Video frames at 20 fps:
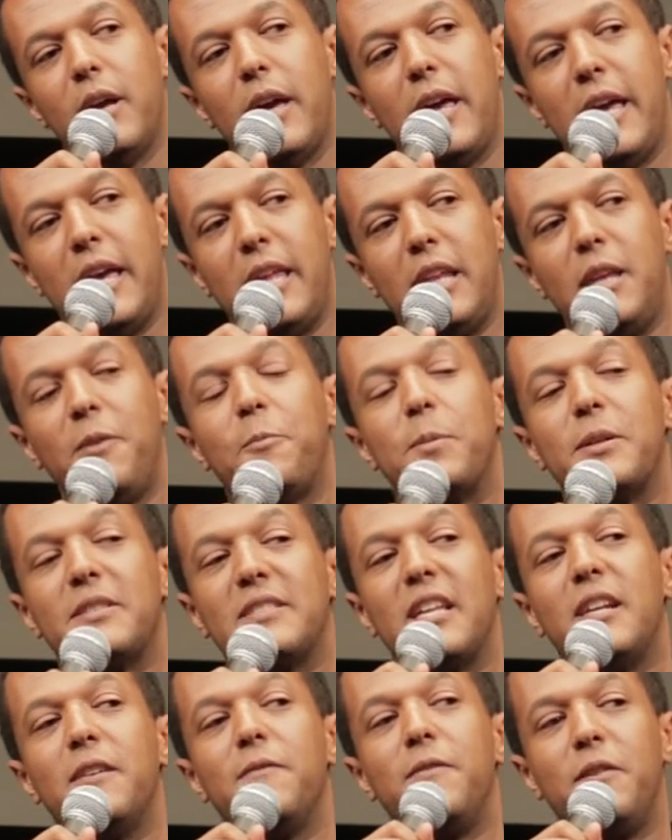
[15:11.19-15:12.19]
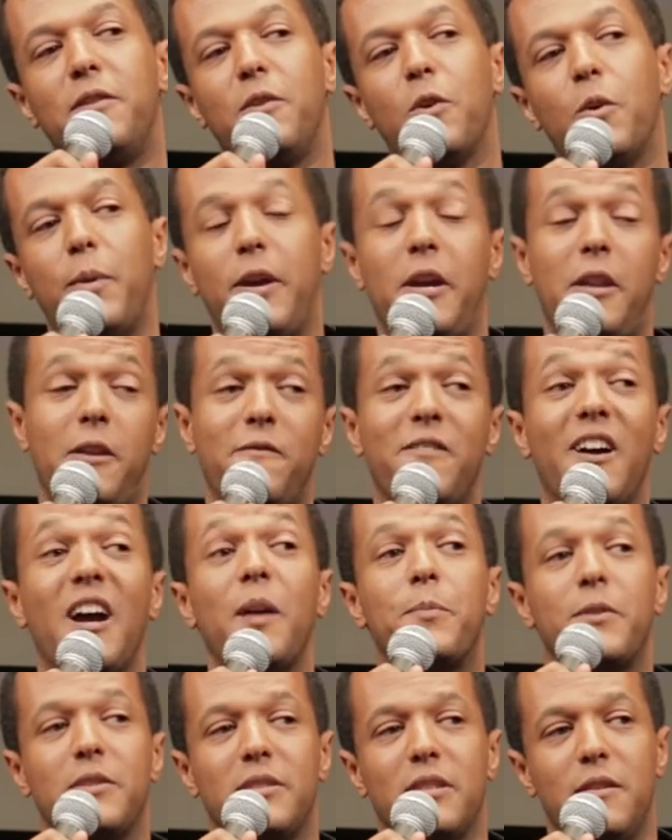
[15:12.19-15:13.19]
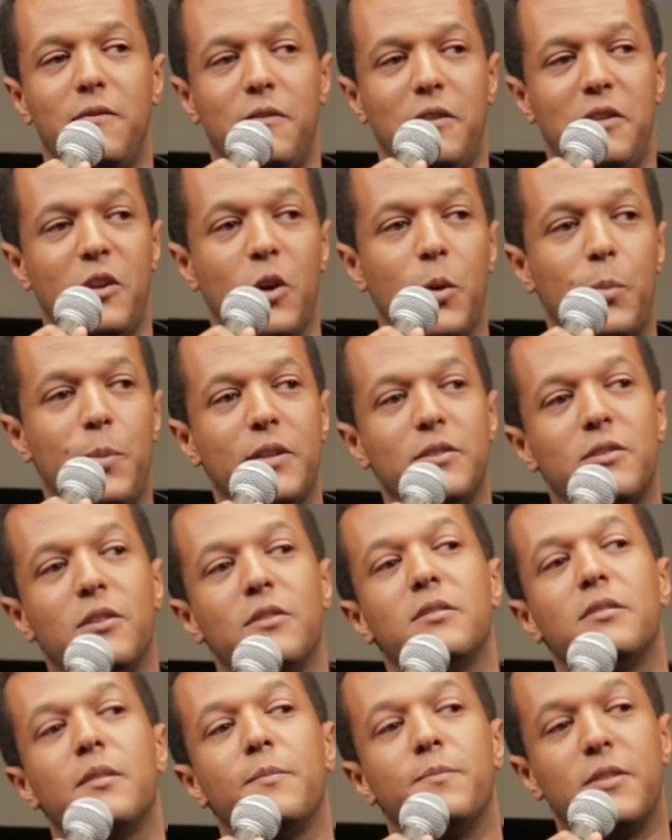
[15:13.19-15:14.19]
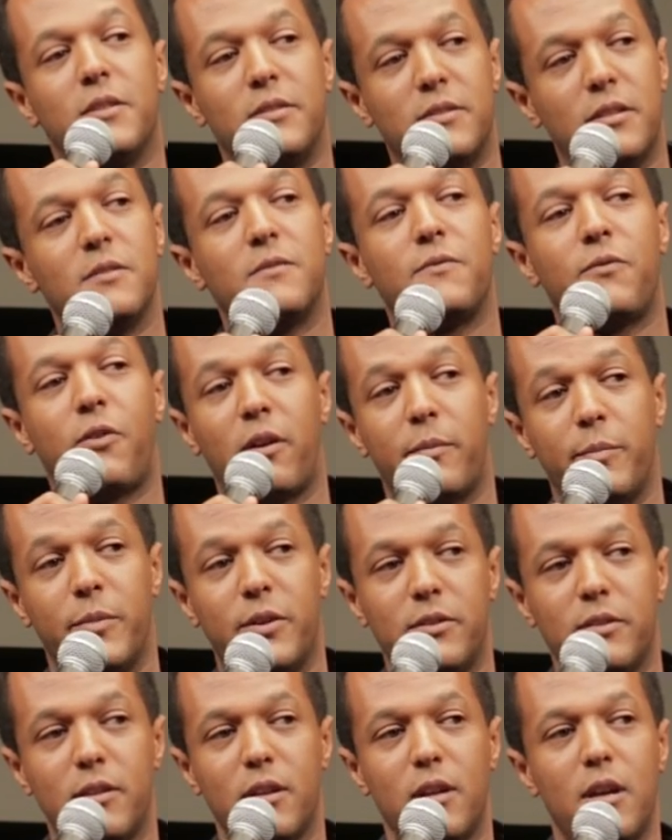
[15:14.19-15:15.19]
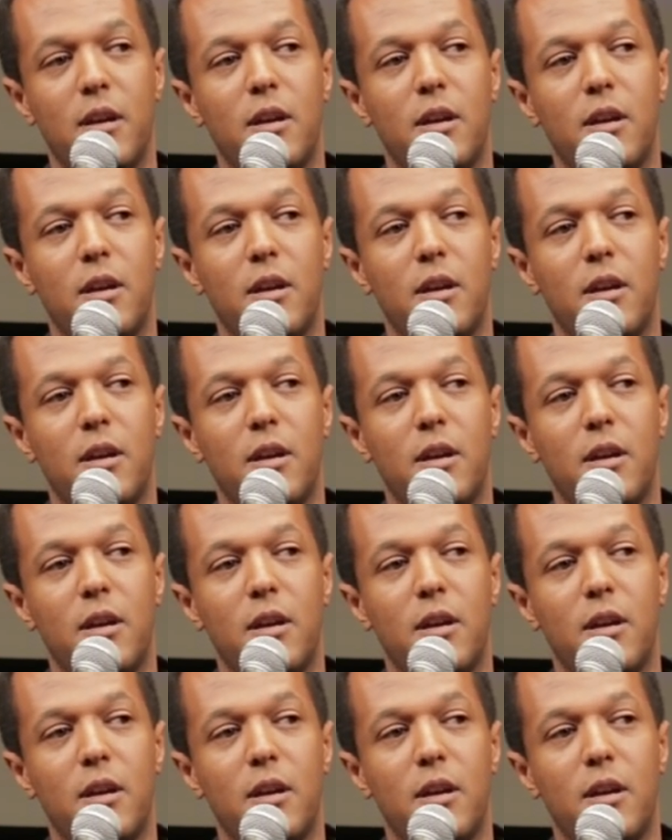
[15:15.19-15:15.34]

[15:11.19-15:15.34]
80% of Ethiopia, 85% of Ethiopians are subsistence farmers.